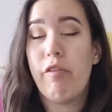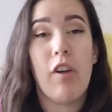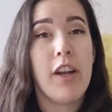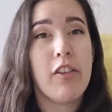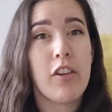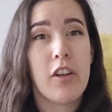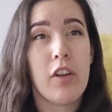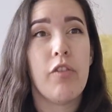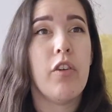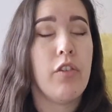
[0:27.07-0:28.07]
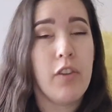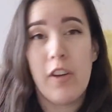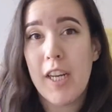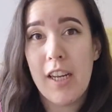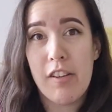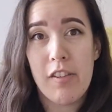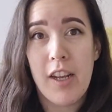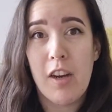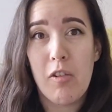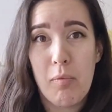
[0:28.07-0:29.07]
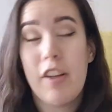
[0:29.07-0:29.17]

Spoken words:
rice cooker for a few years now.